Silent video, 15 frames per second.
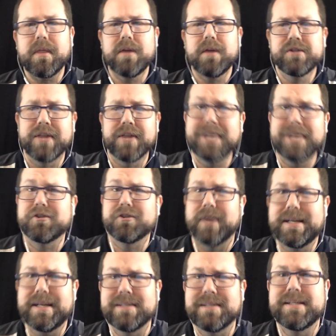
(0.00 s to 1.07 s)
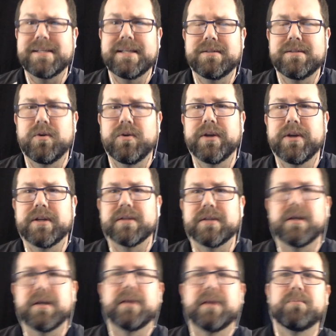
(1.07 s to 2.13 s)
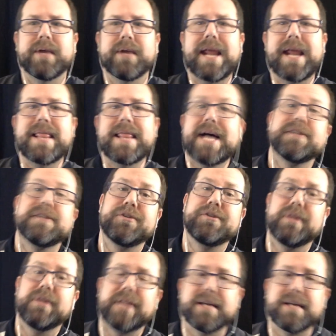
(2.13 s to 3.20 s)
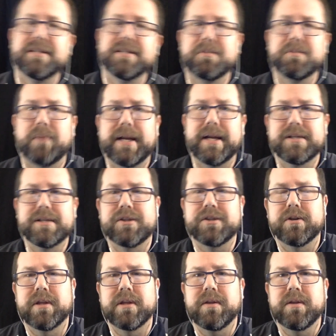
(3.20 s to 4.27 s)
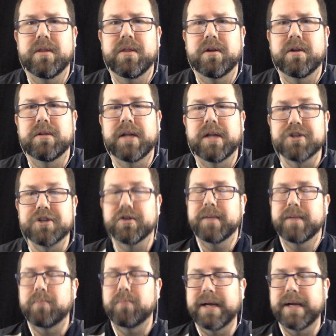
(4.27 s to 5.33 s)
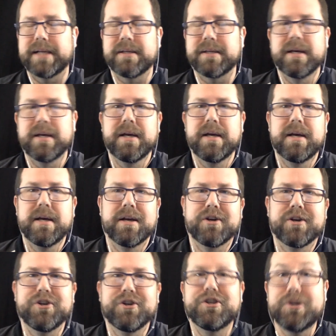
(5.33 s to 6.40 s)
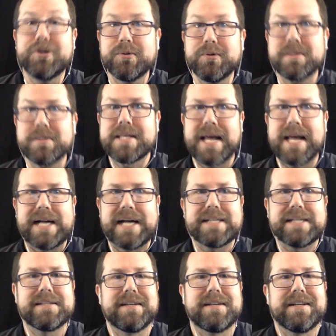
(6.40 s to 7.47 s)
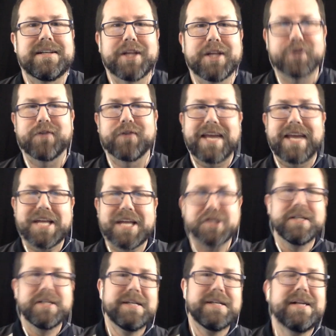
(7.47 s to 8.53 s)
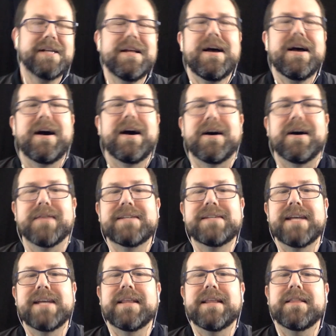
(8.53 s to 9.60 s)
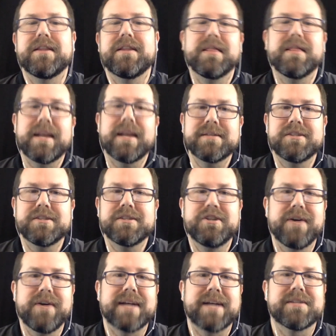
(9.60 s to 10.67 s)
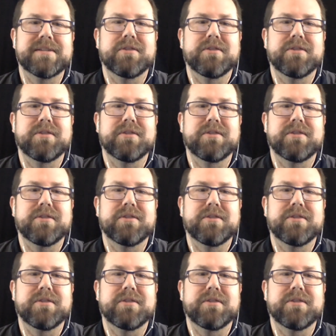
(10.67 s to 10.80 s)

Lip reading: So that's great to see Toyota bringing that to the Lexus brand. Certainly their luxury brand could use that electrification. They say that the Lexus UX